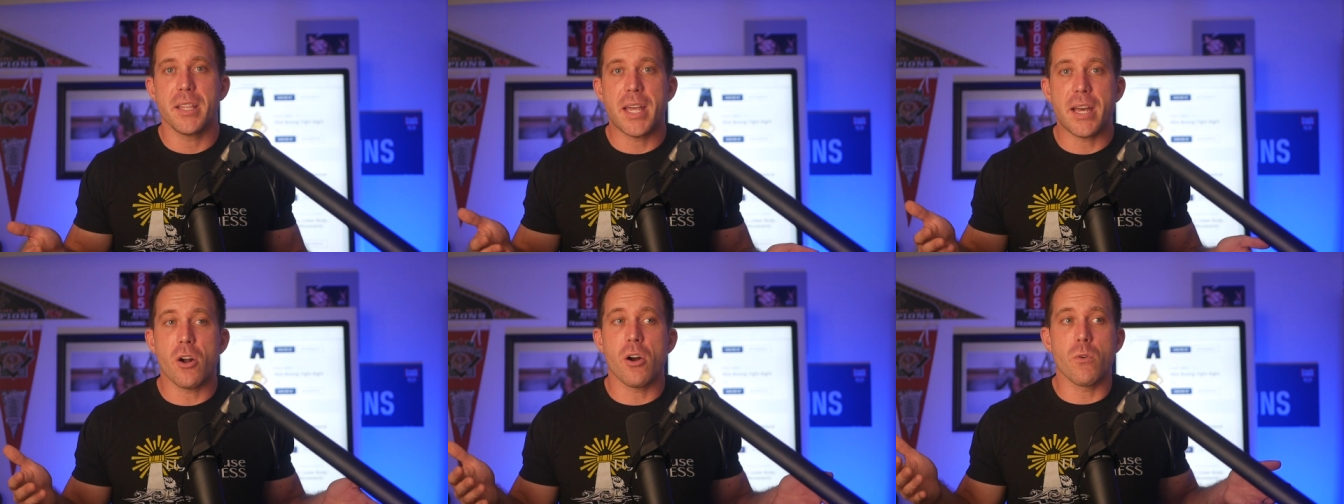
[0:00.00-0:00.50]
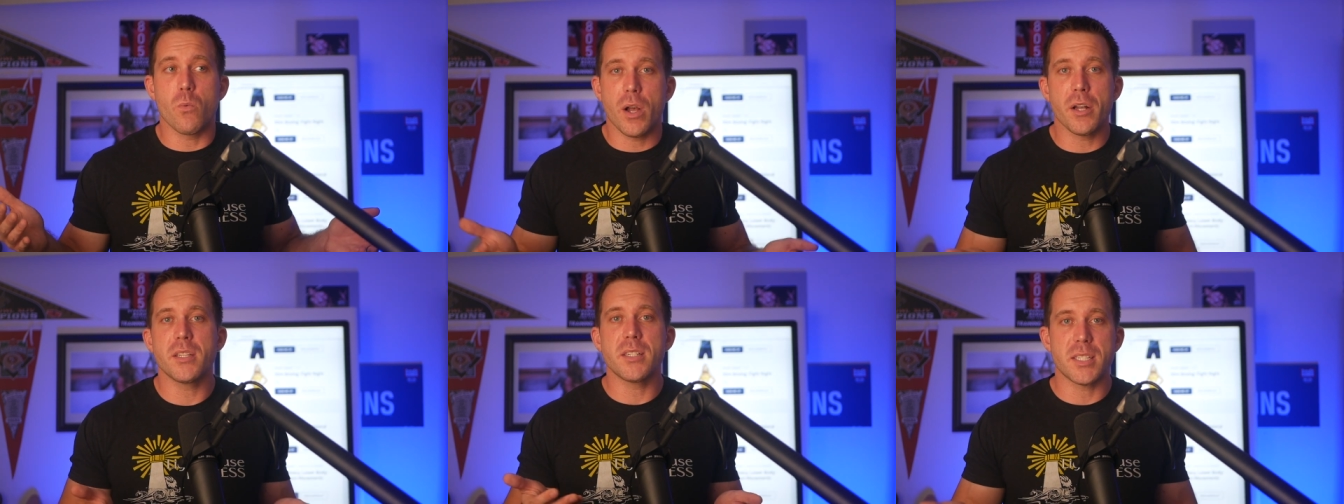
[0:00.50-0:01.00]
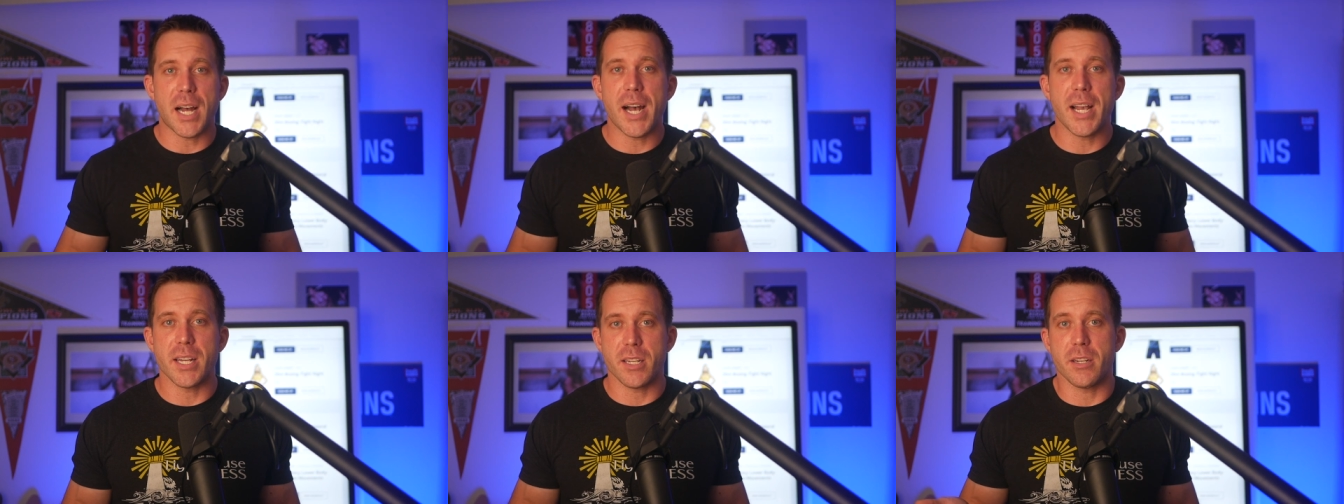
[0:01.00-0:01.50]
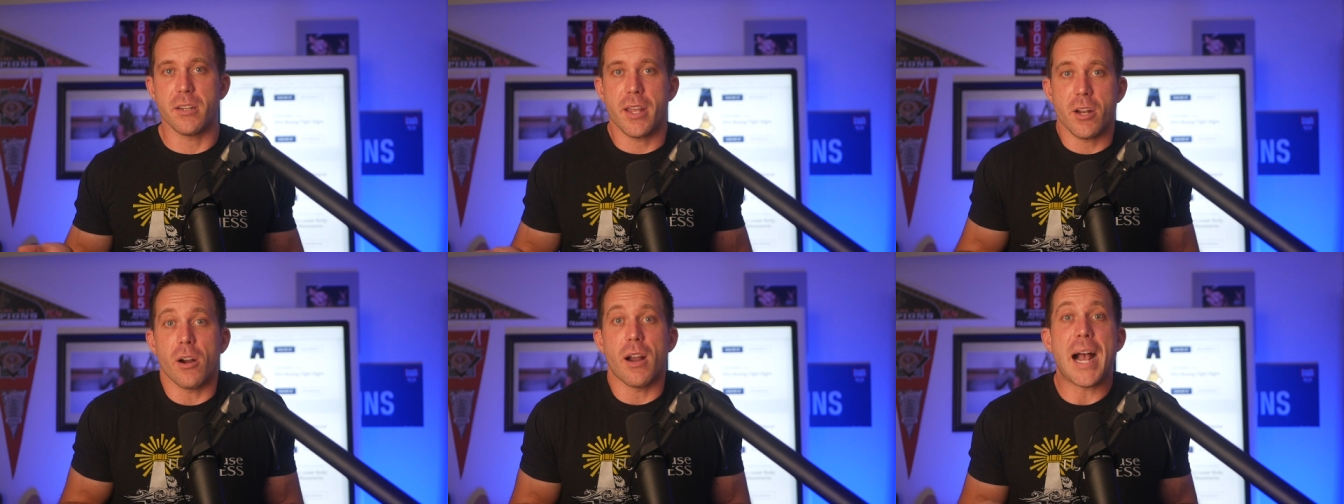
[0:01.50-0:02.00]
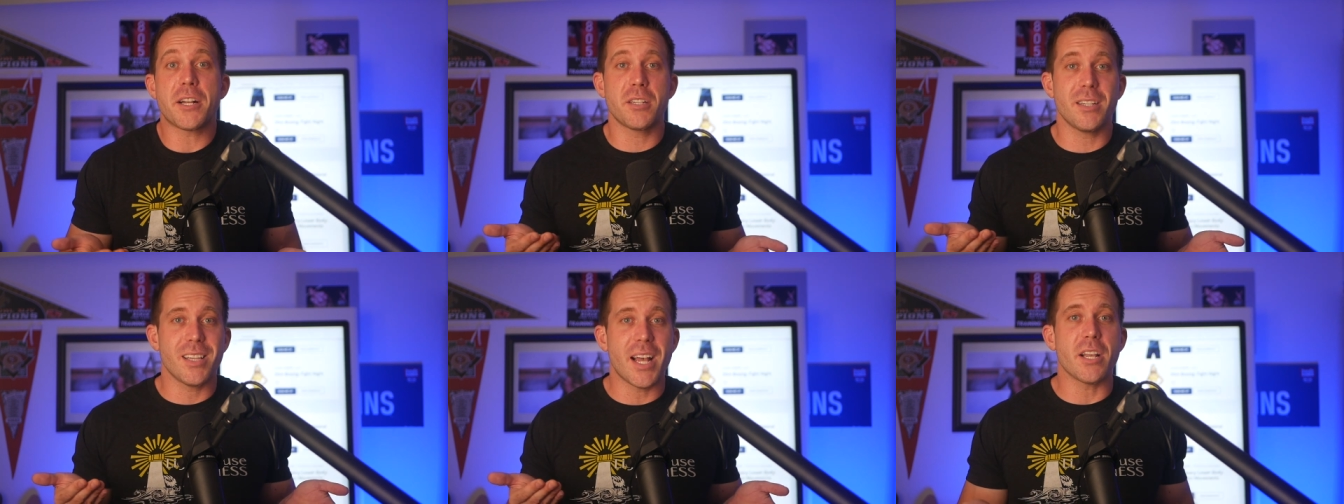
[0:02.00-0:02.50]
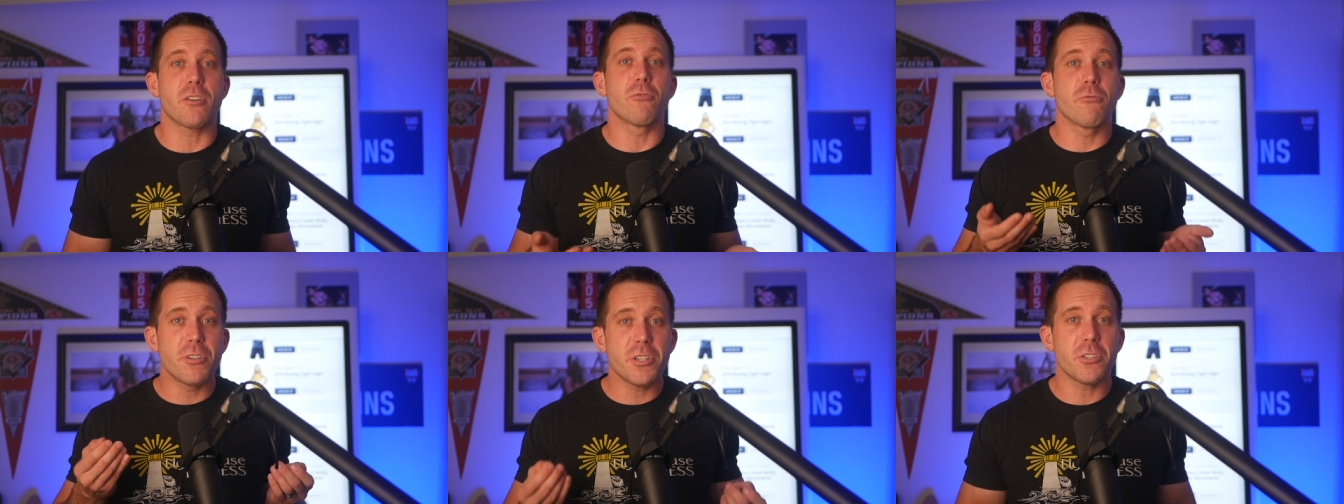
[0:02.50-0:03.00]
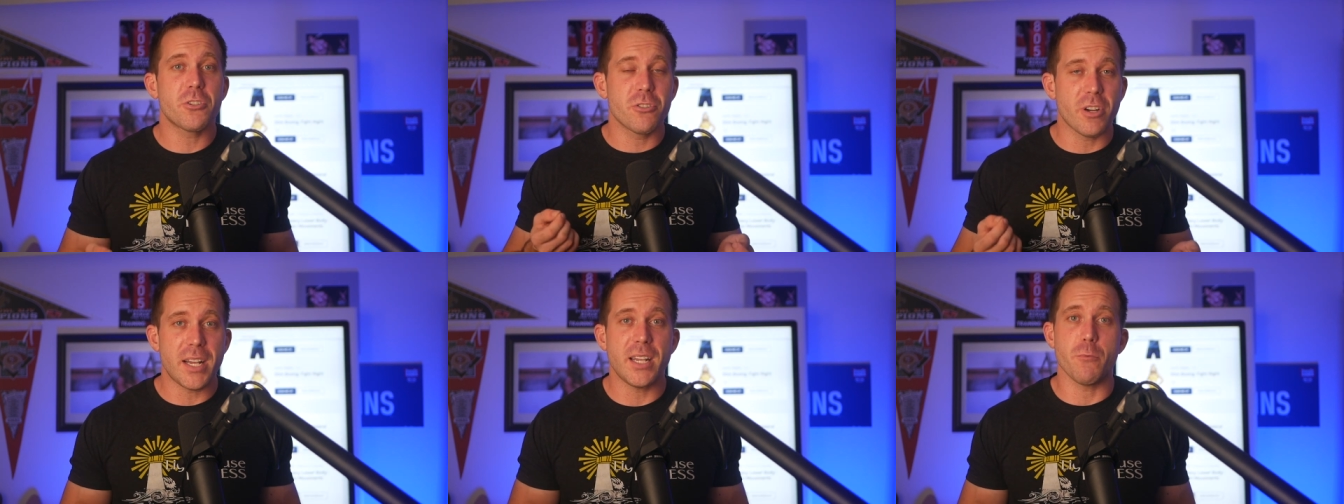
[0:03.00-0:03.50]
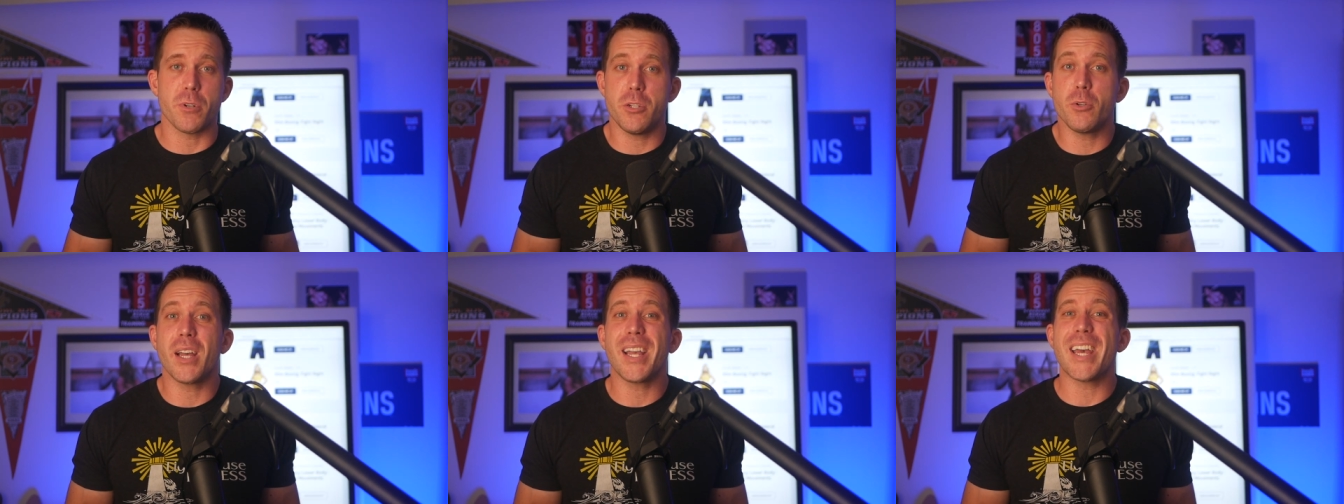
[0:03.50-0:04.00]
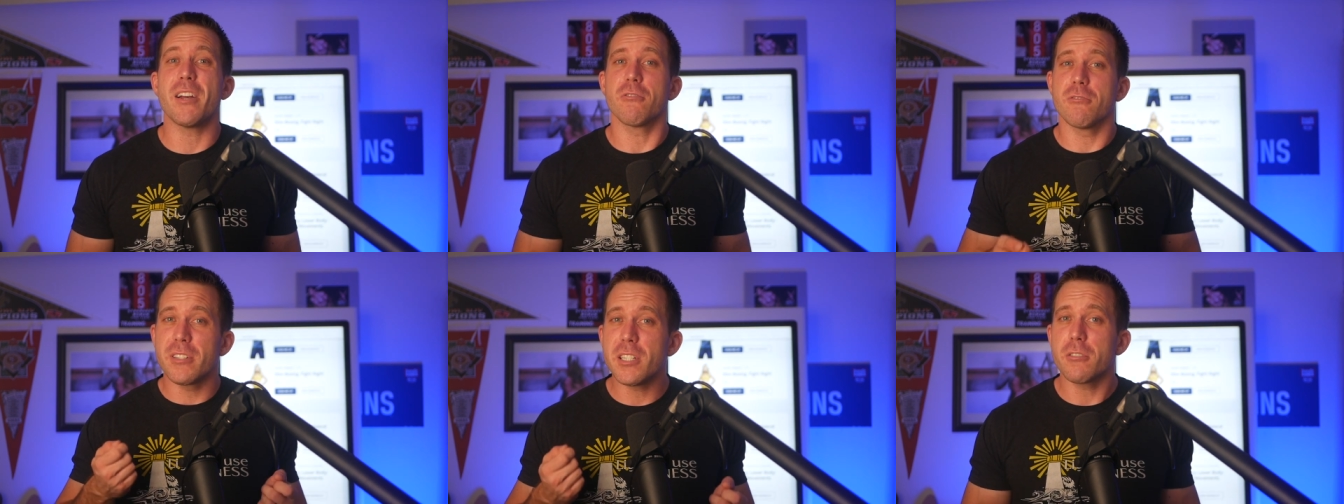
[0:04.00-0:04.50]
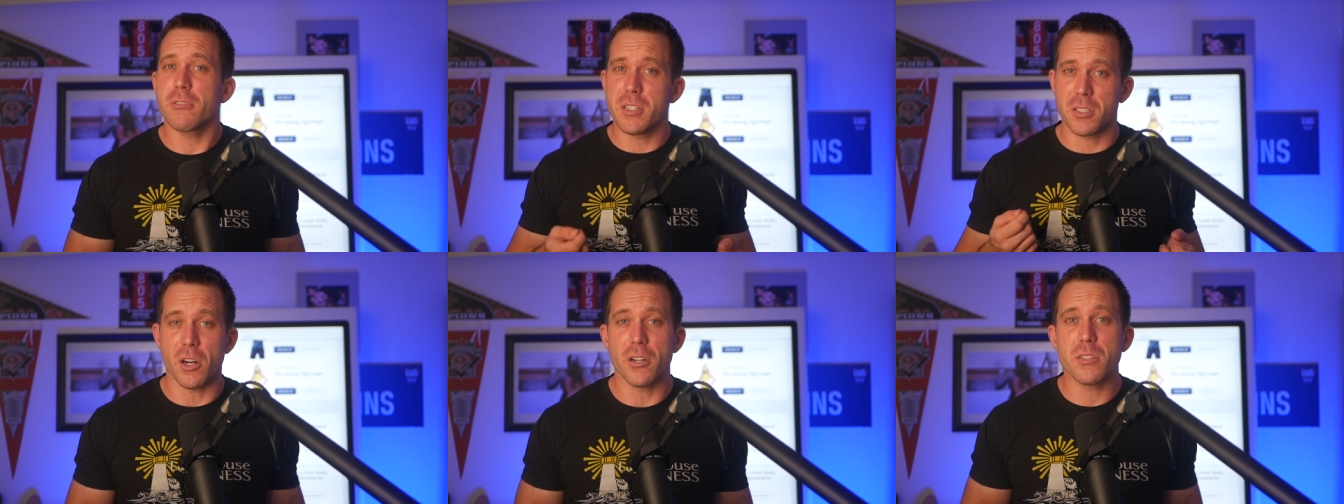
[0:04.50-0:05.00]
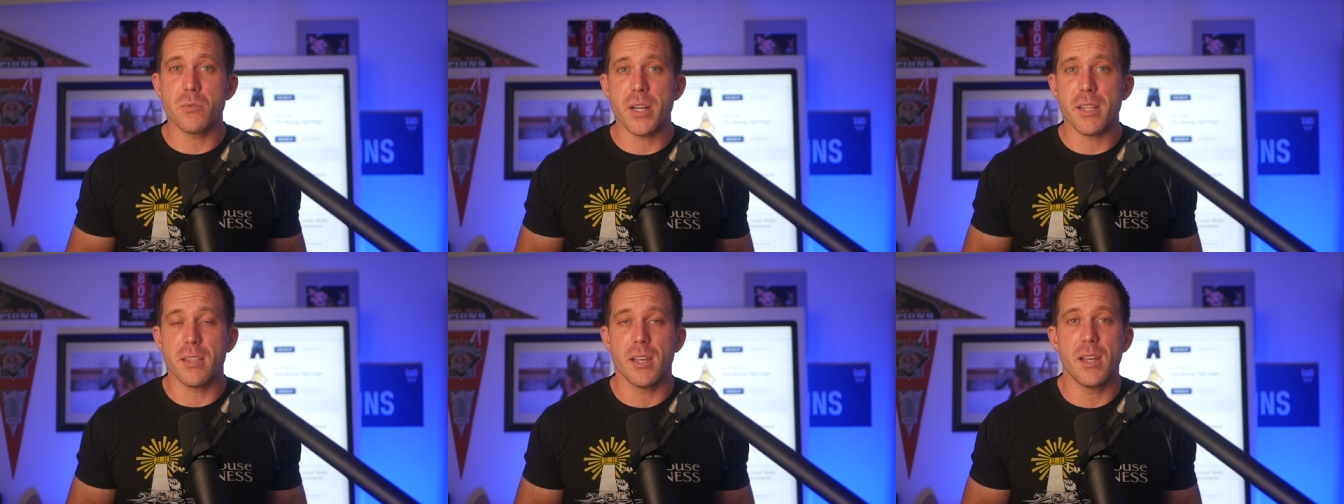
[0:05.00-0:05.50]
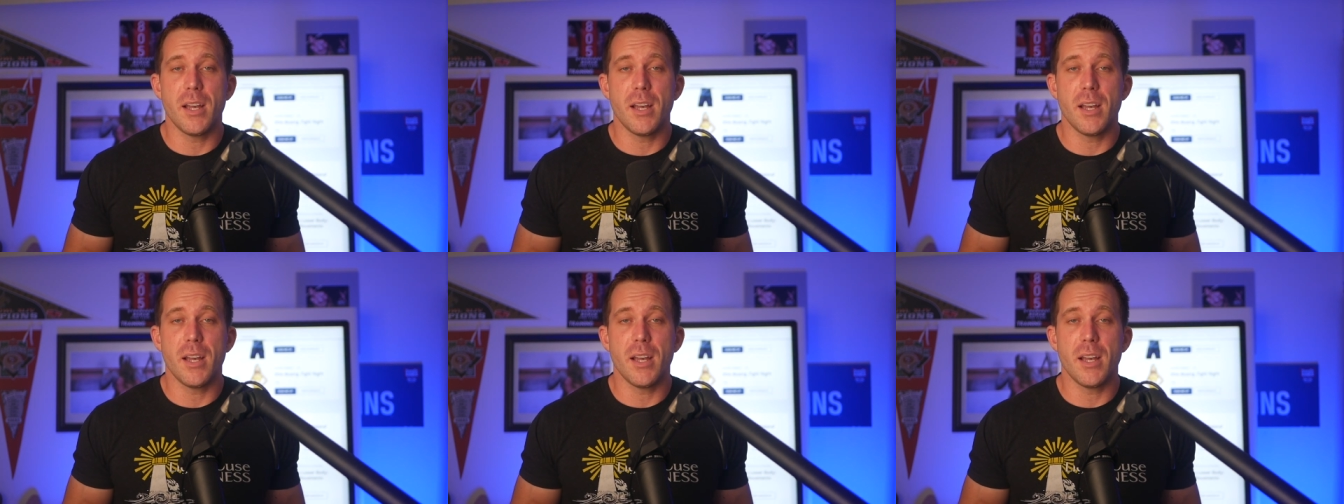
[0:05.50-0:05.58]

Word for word: that are well designed and are actually like real training, which you can get real results with,